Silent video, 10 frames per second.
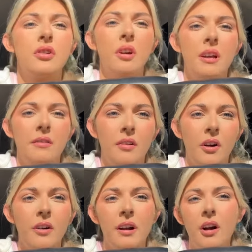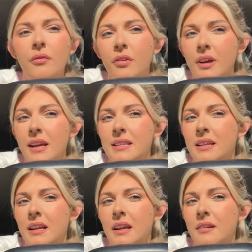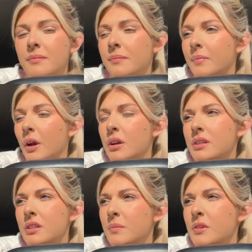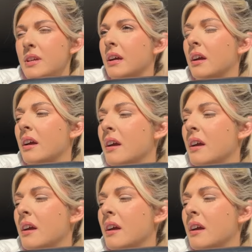try and I can't vlog here because I can't listen to music.